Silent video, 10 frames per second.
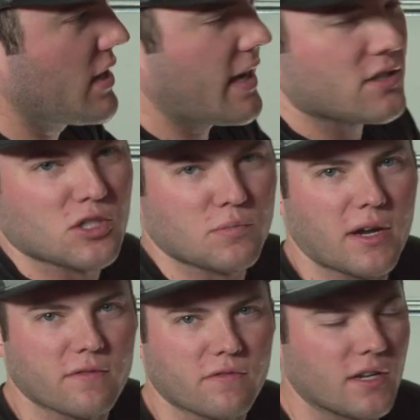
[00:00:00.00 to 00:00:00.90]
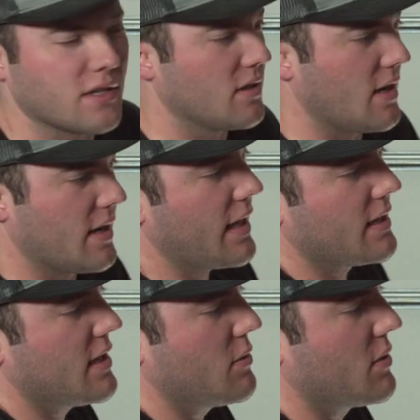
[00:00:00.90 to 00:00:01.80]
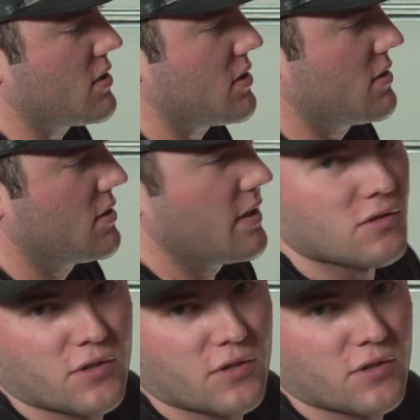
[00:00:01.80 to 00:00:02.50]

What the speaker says: can actually spot and flood an LED, which is